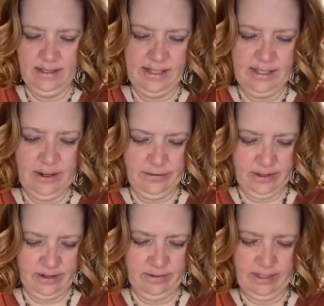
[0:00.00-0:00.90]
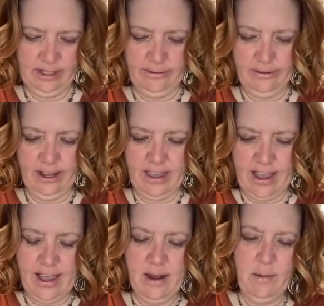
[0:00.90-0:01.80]
sensitive to stuff like
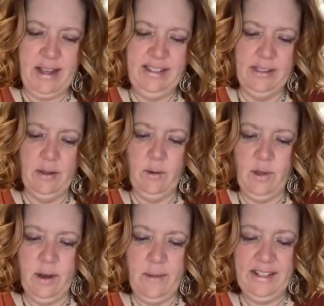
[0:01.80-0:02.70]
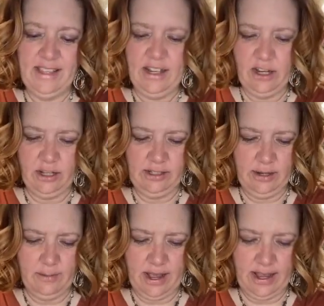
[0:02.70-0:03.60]
that, and when it makes that
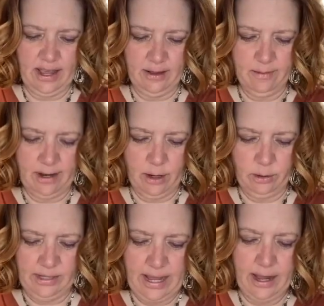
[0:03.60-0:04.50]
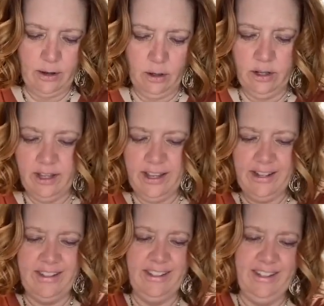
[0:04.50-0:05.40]
dust, my nose can't handle
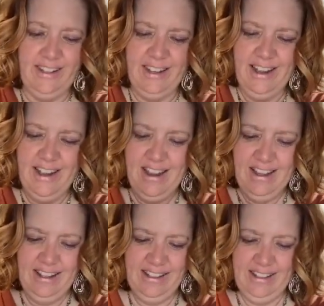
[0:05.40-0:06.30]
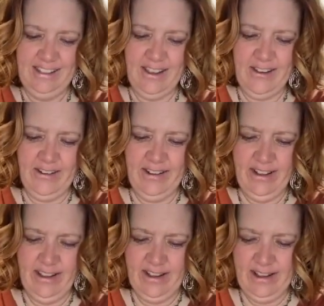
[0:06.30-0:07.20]
it. So,
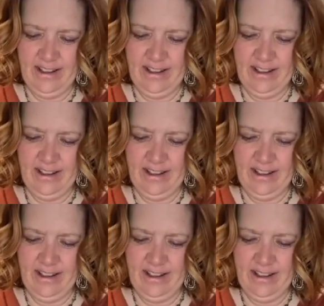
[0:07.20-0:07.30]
